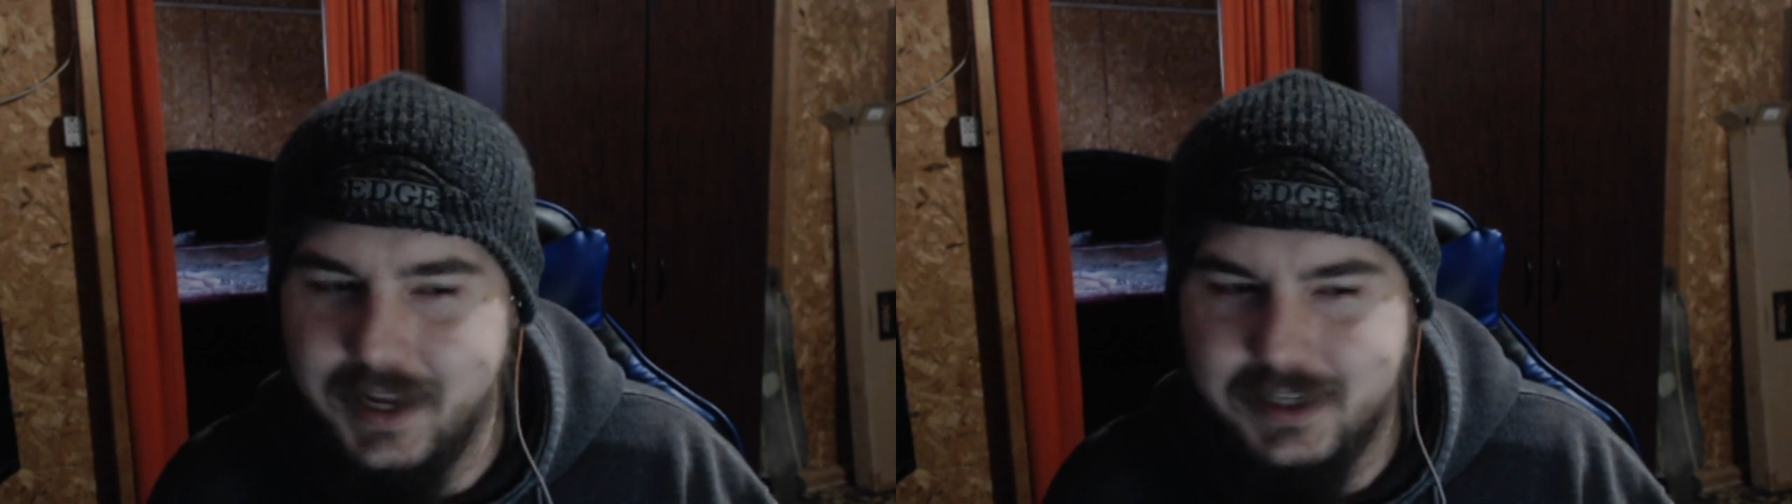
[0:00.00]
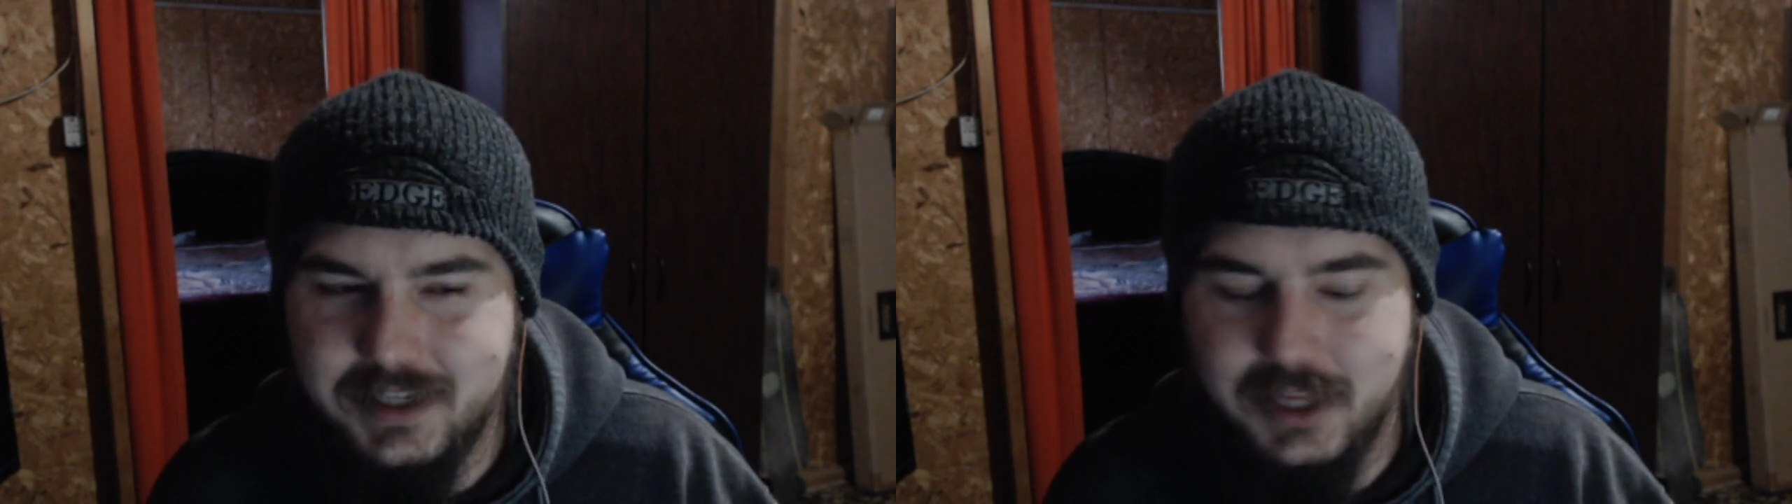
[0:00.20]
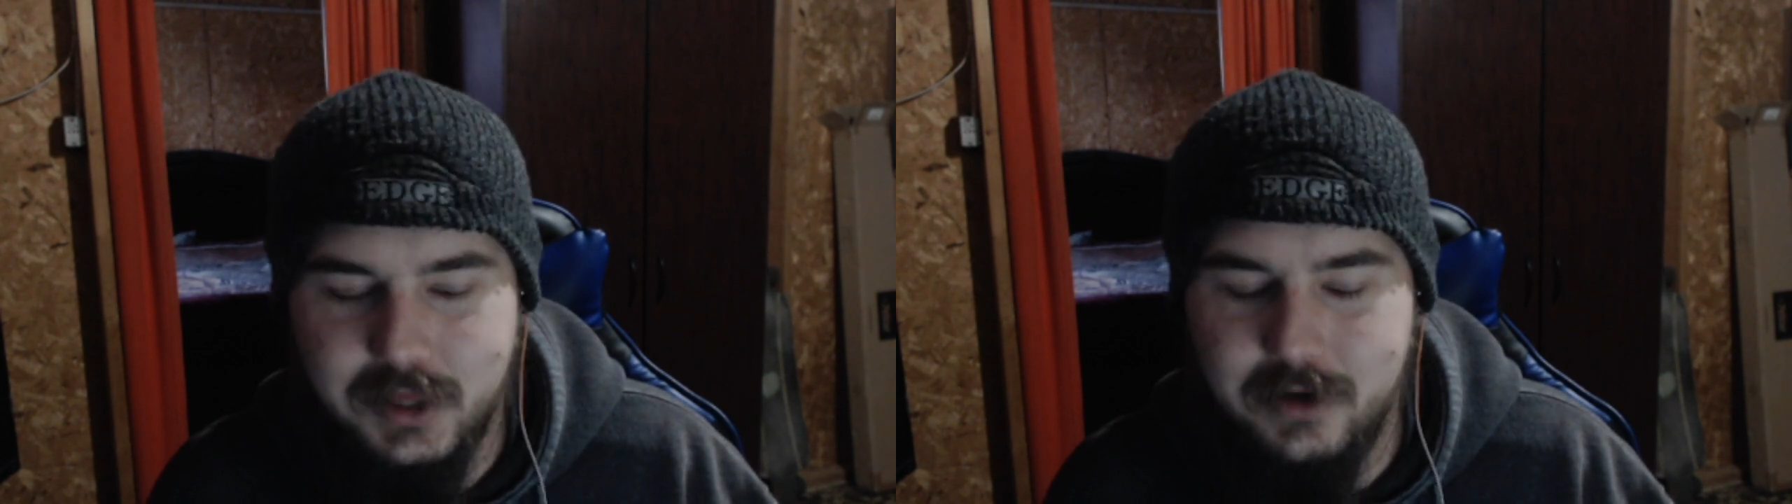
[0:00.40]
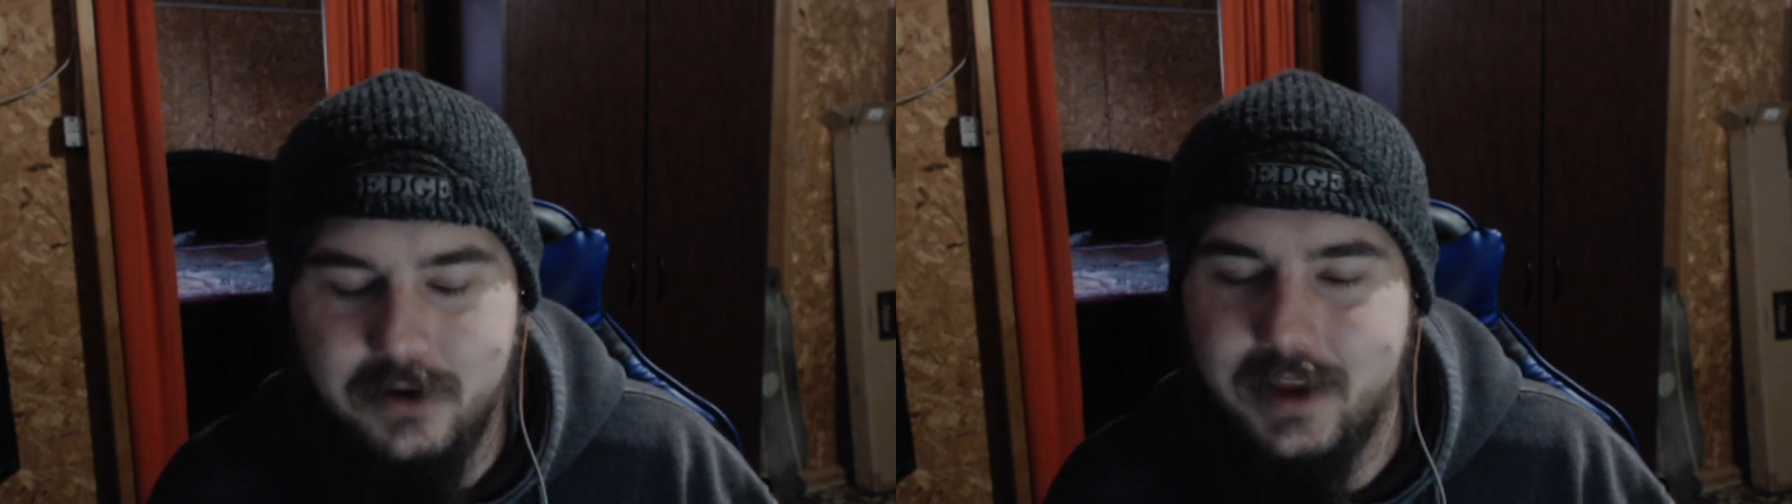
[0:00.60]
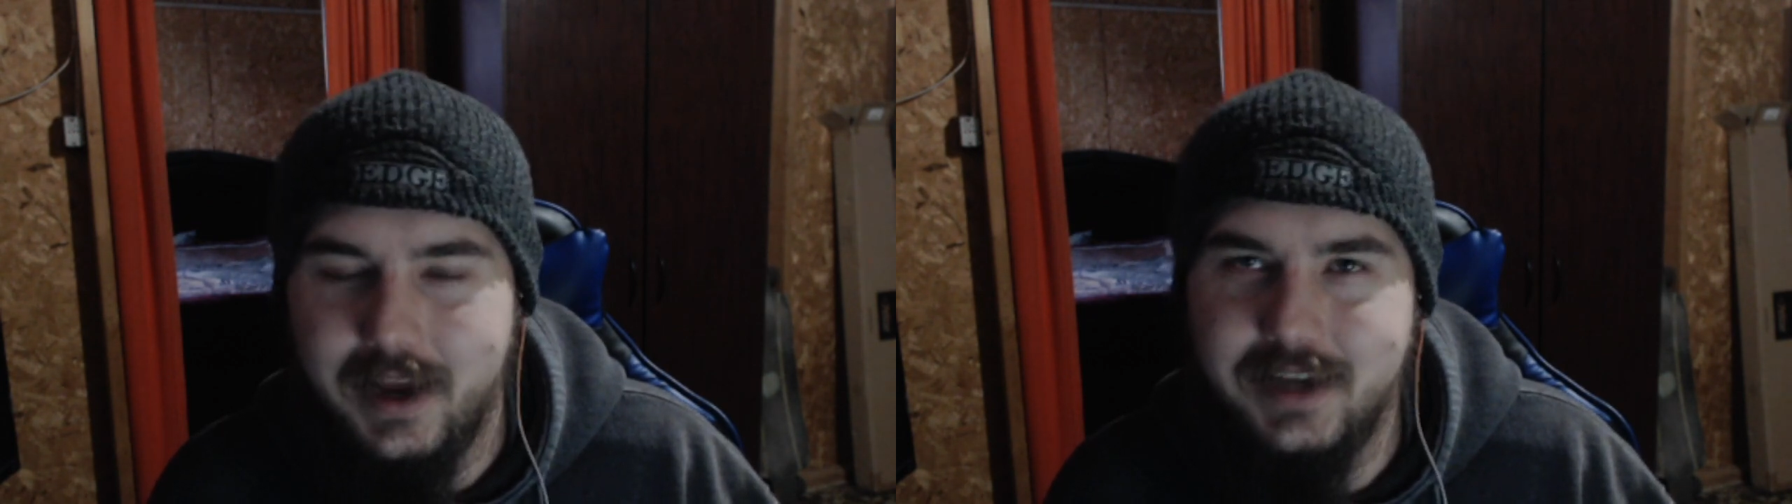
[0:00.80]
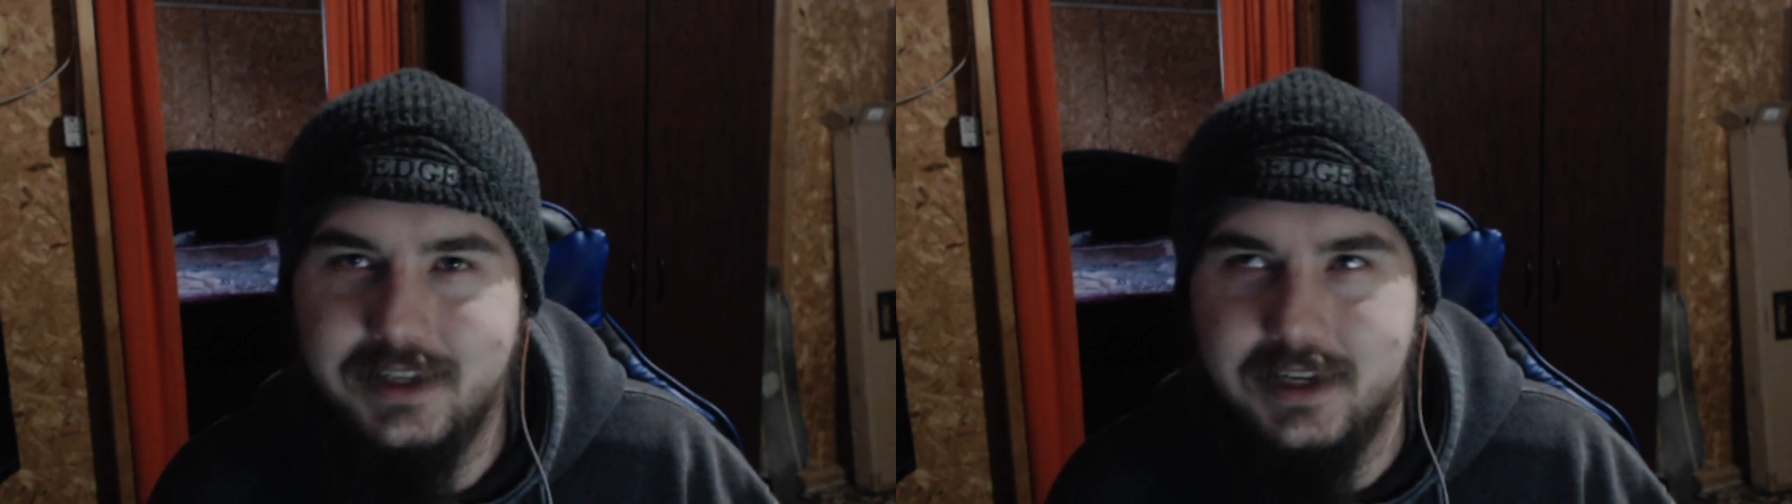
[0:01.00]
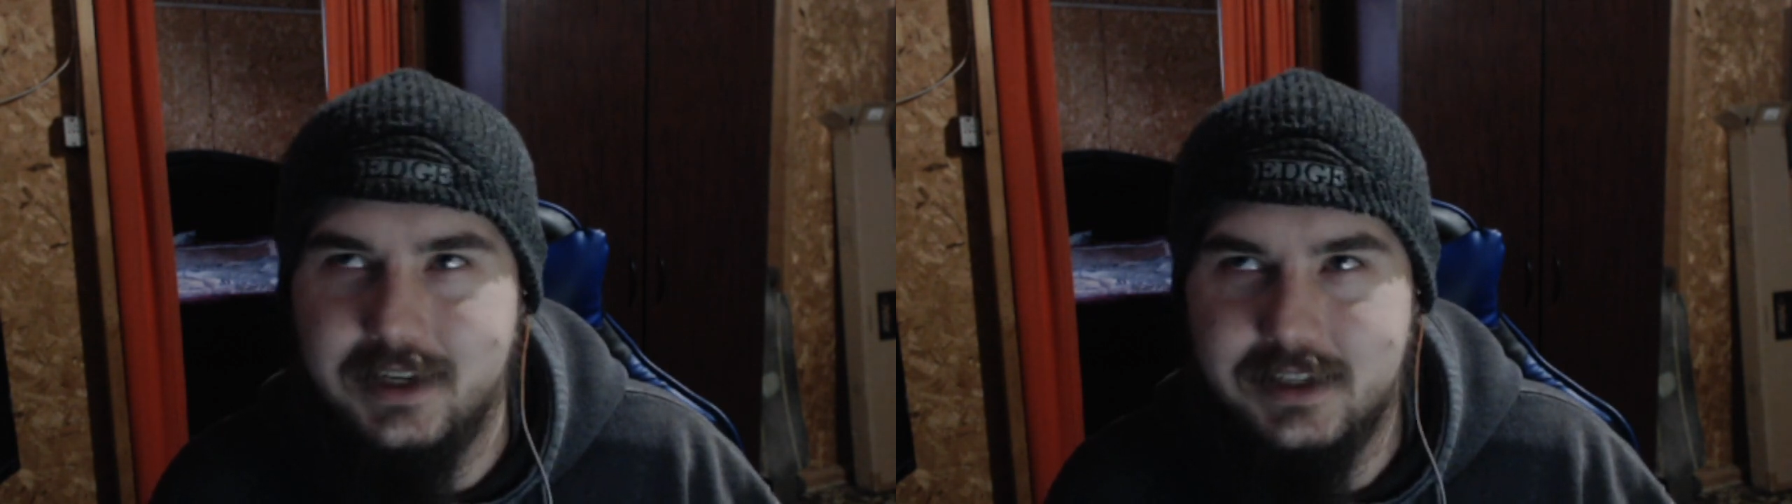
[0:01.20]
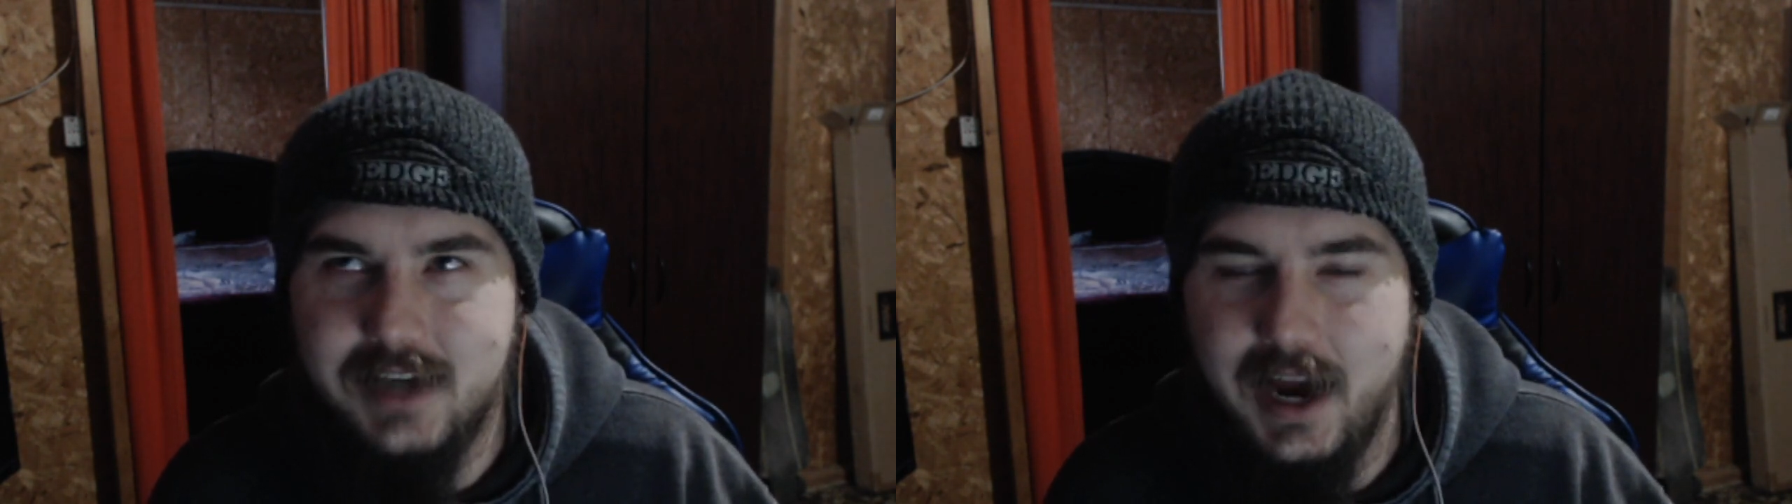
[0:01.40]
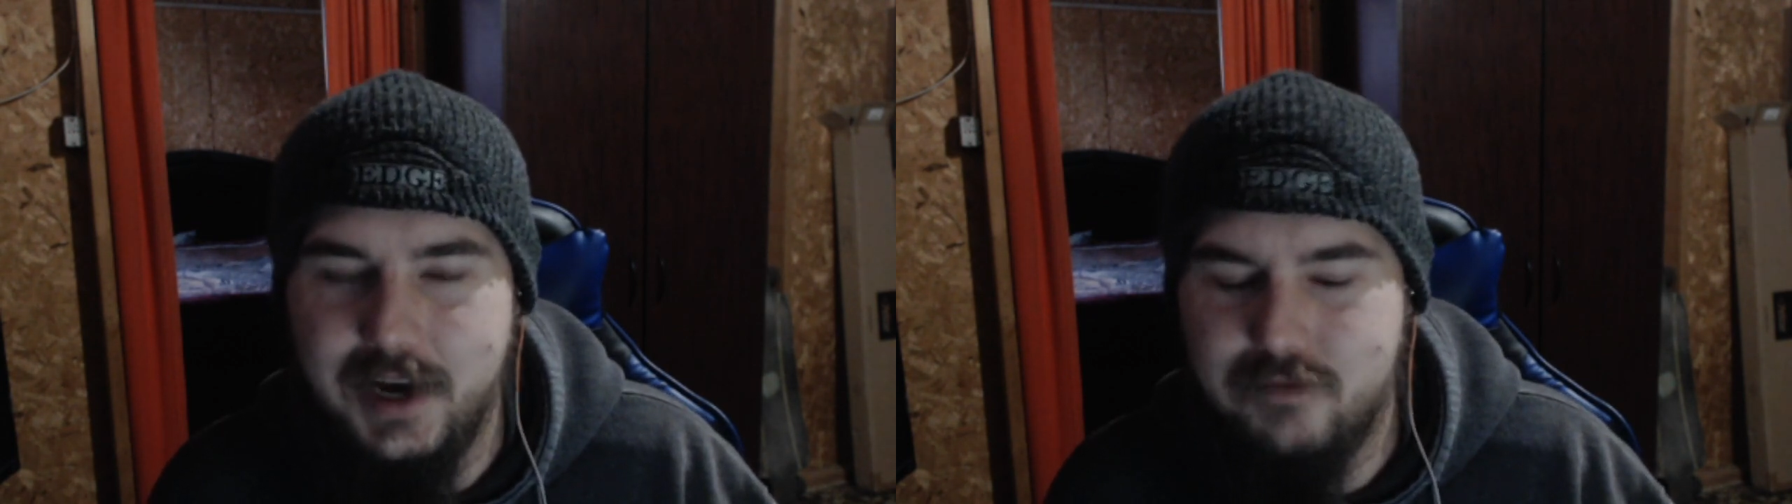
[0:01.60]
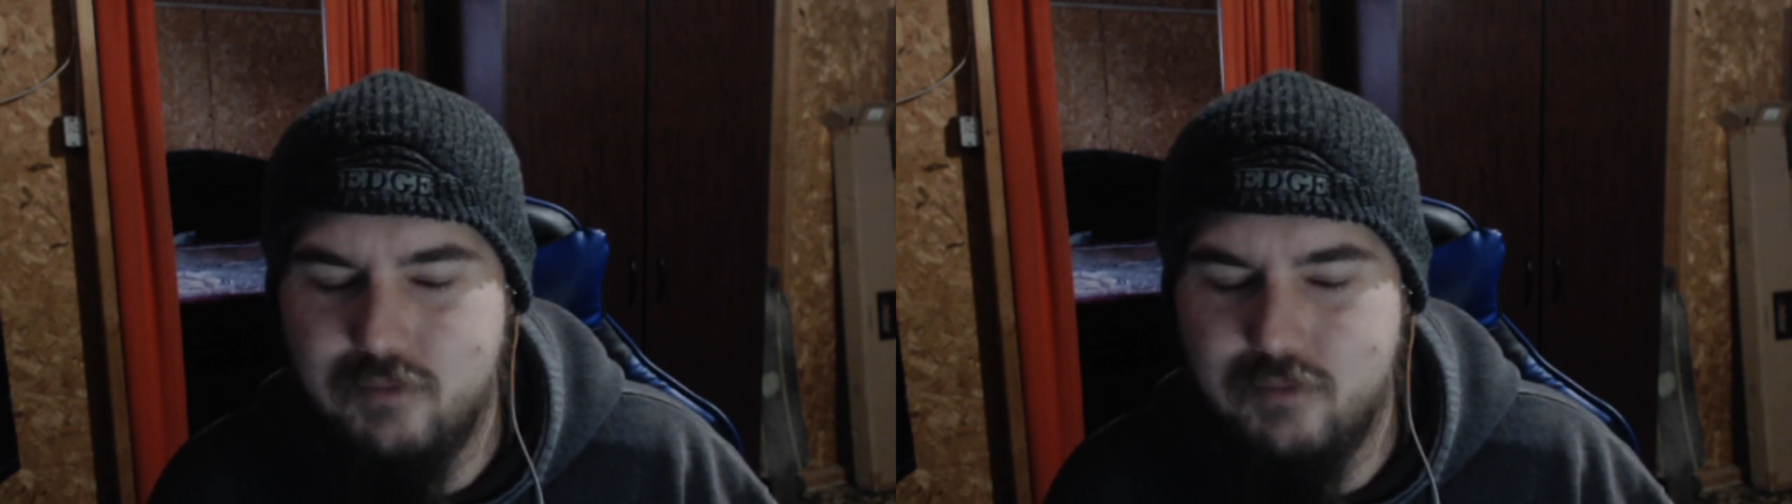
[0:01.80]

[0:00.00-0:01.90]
It's like little I guess it is kind of